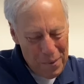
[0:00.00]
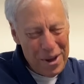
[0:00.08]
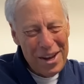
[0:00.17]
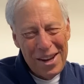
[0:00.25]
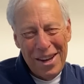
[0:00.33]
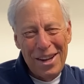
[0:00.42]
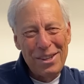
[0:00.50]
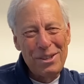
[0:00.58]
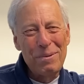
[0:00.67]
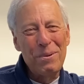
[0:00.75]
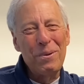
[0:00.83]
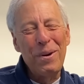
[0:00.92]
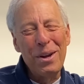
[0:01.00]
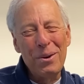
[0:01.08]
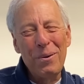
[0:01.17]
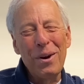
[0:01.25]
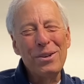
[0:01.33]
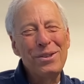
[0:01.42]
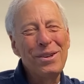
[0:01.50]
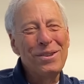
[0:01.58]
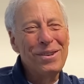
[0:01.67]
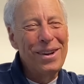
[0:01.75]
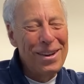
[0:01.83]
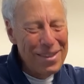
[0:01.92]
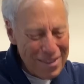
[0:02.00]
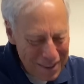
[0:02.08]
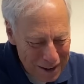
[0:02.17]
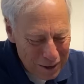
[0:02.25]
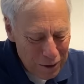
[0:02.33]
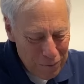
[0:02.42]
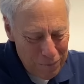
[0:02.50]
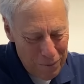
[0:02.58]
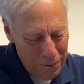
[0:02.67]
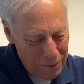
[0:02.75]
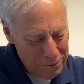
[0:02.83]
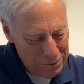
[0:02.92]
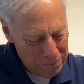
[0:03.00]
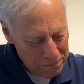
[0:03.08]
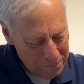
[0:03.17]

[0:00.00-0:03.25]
we get some great questions, and I thank you for those.